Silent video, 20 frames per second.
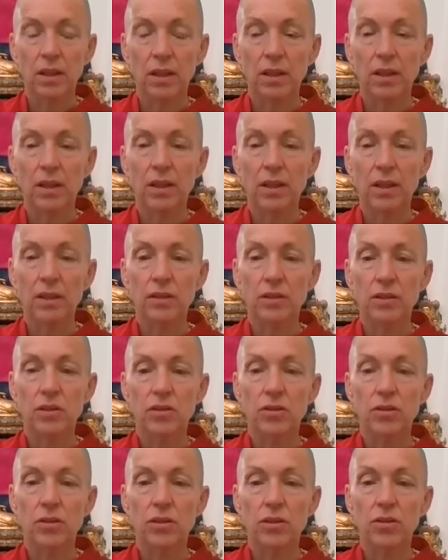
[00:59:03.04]
And
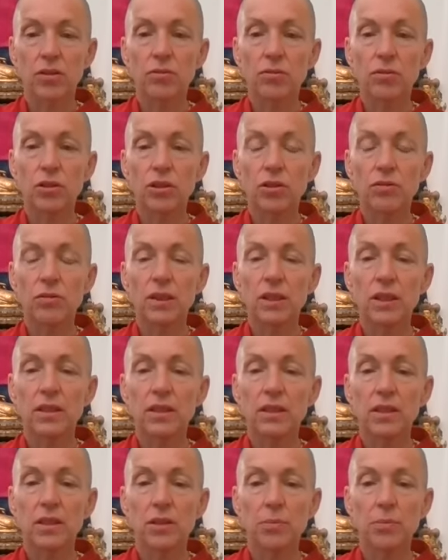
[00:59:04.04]
so retreat
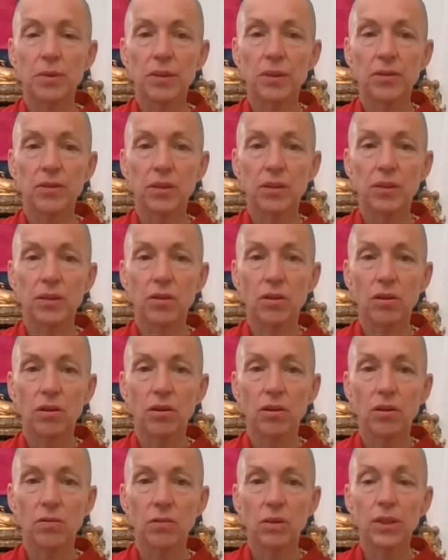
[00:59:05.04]
is a period
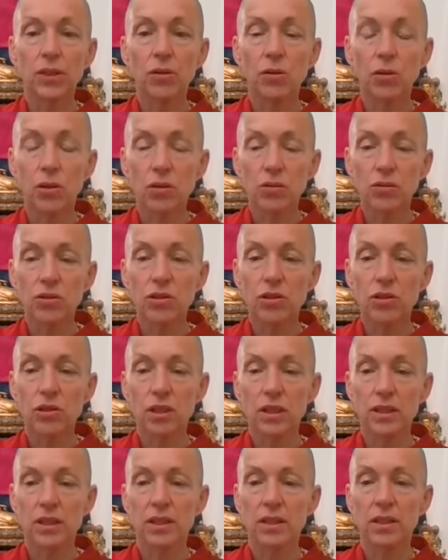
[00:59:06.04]
of where you're
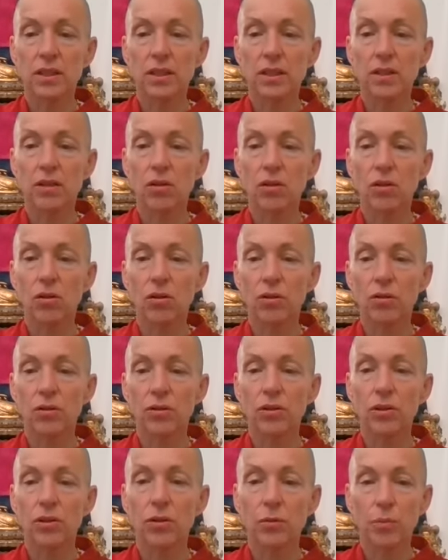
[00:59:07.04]
concentrating
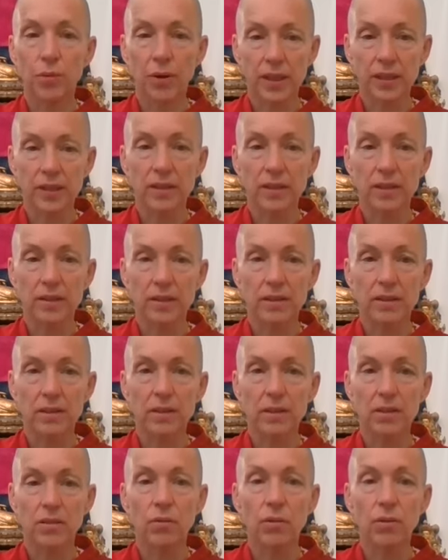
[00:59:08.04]
on your practice
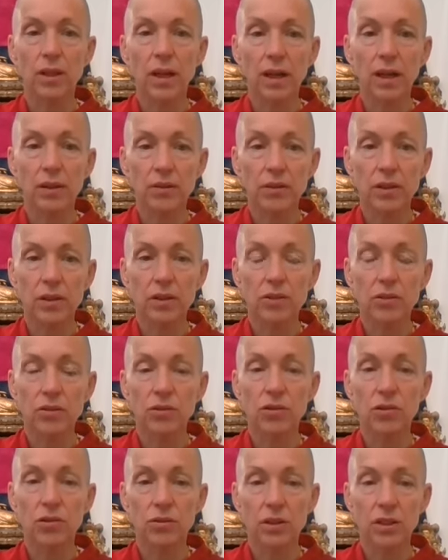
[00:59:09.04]
without the
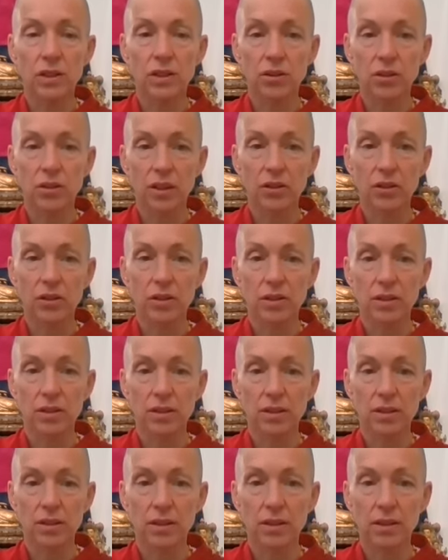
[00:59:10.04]
usual
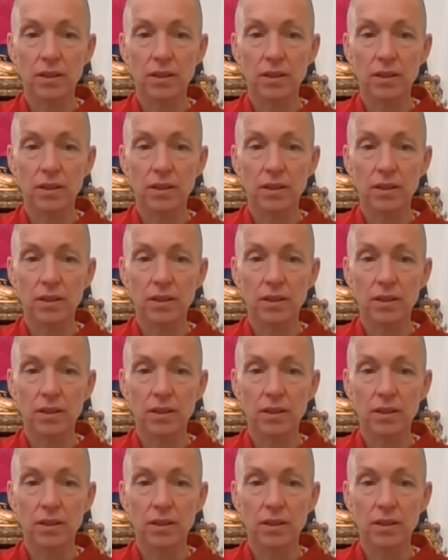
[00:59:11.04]
distractions.